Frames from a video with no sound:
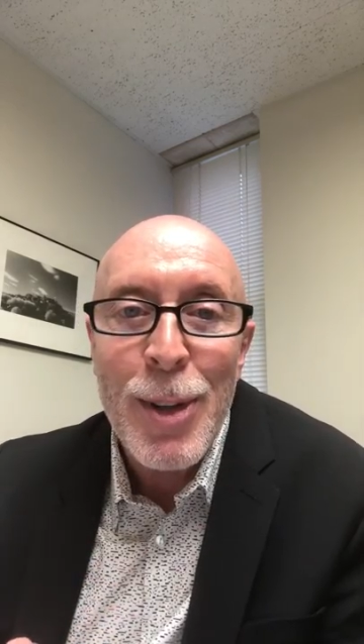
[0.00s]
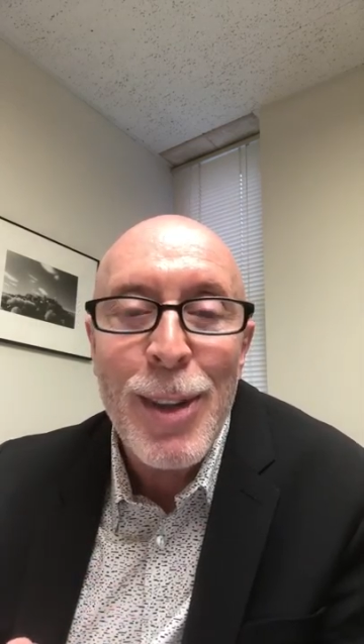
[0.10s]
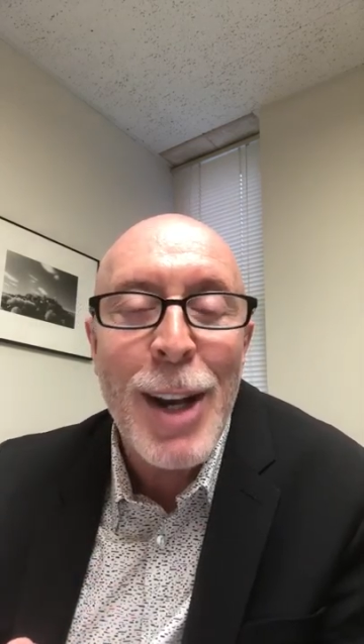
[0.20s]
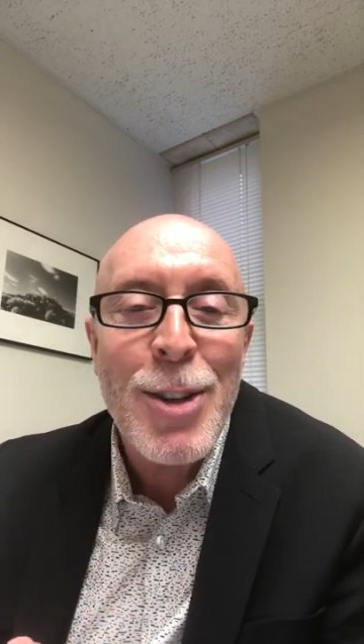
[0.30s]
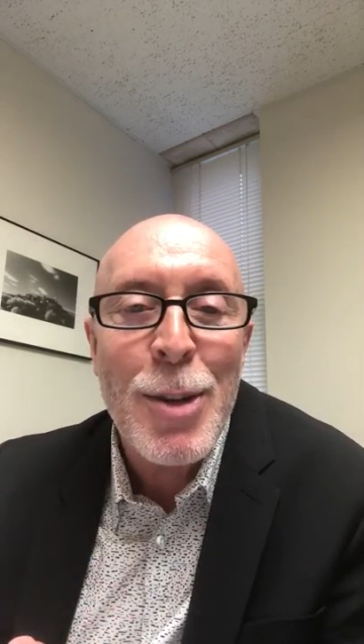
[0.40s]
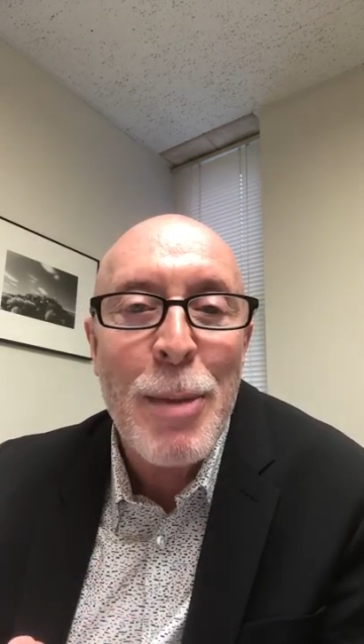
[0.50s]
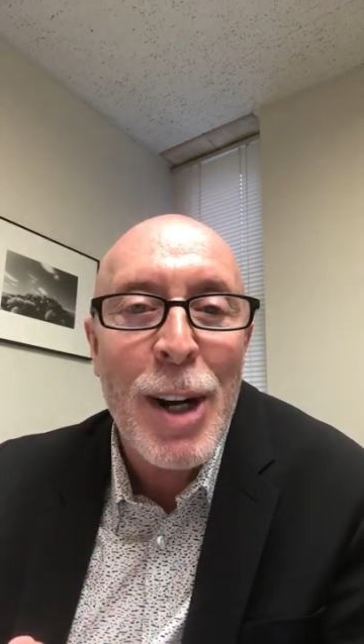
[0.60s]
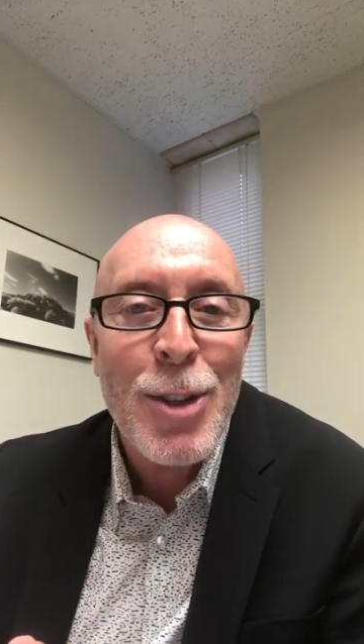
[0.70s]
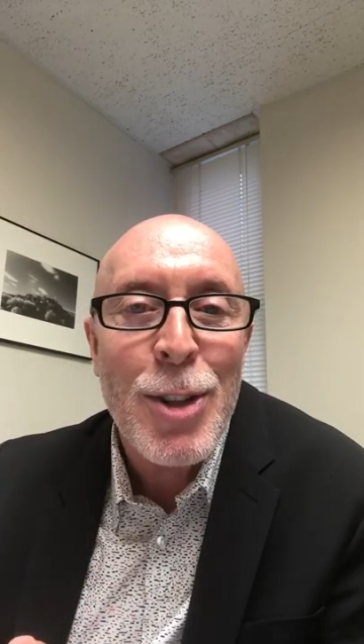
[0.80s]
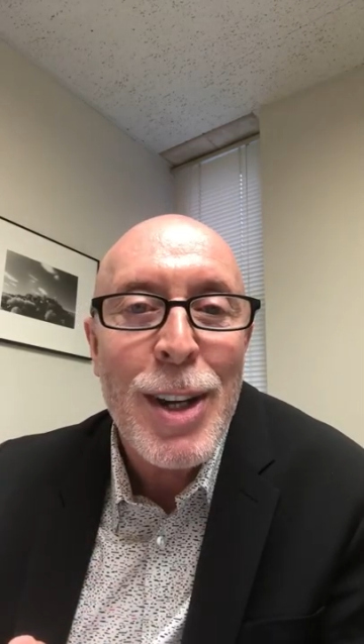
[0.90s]
Thanks so
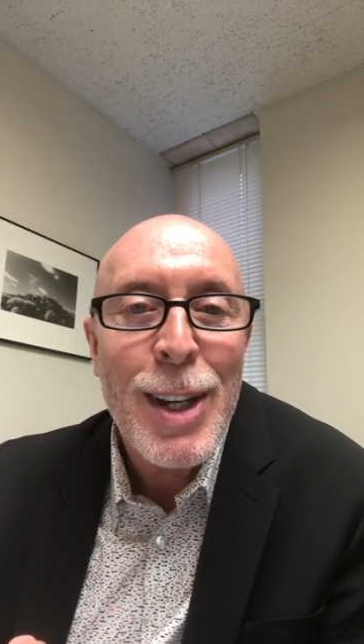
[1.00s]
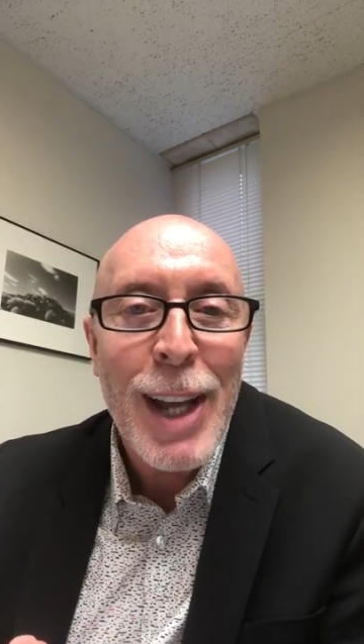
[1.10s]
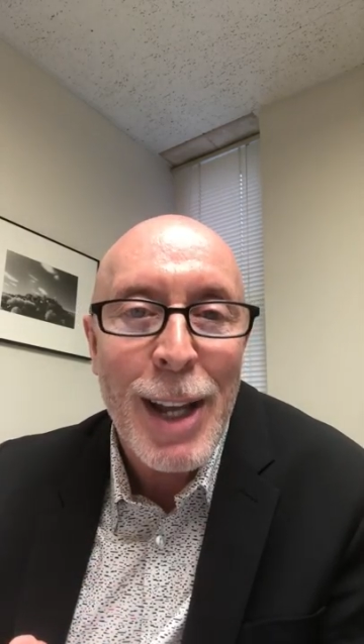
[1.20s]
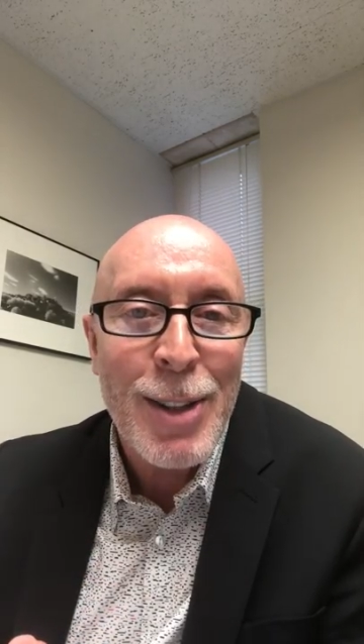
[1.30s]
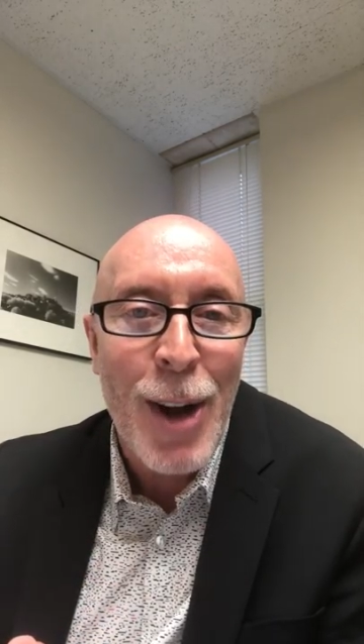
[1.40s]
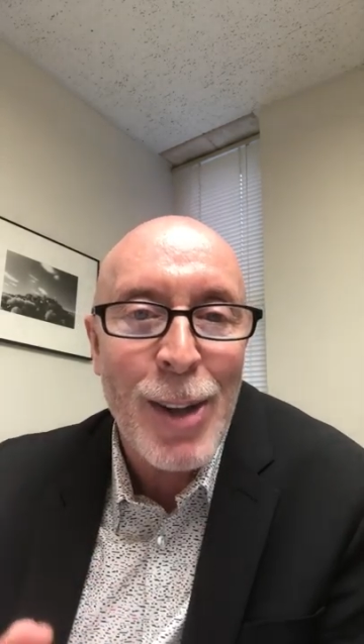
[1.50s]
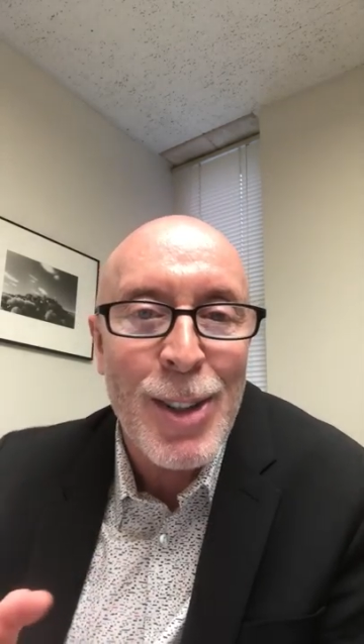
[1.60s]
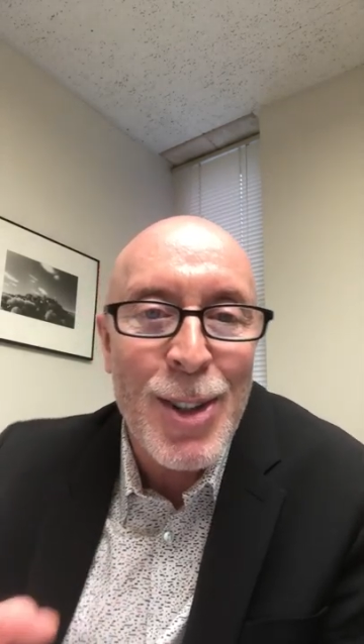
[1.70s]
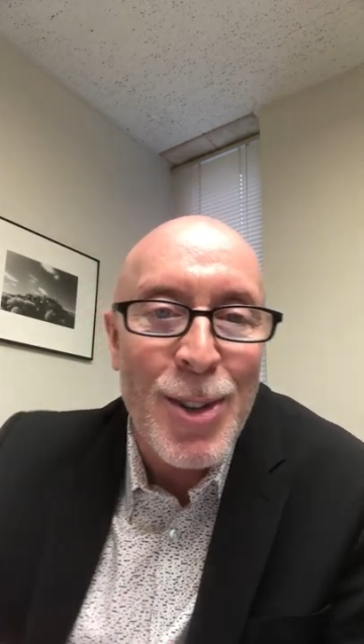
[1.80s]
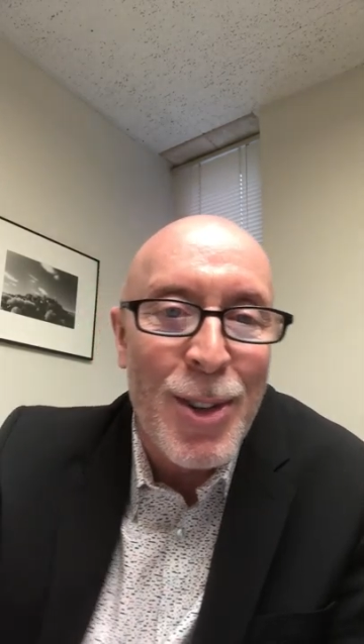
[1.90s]
much. Talk to
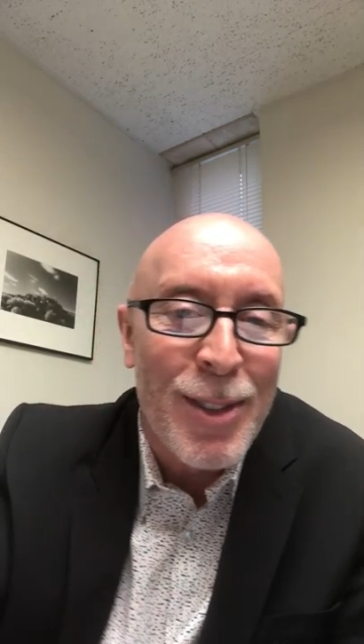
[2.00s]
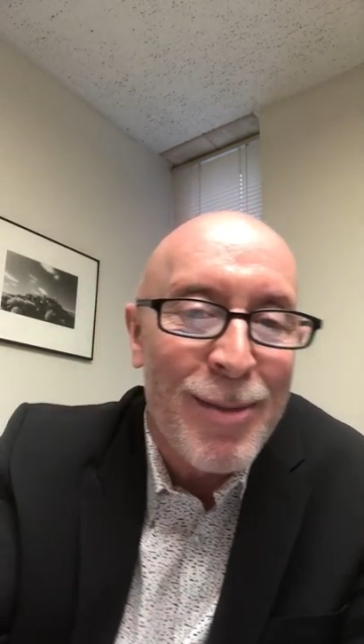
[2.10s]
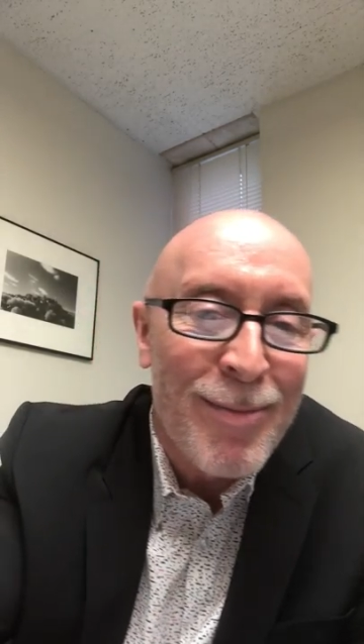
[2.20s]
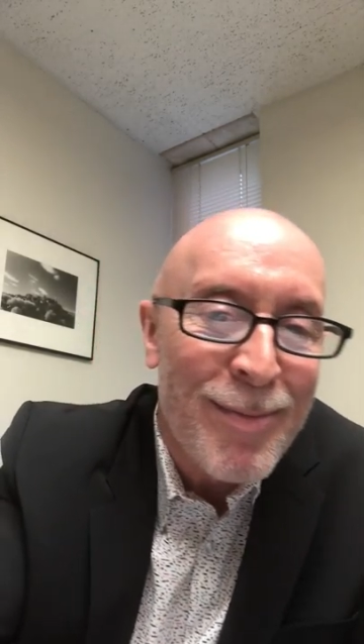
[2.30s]
you soon.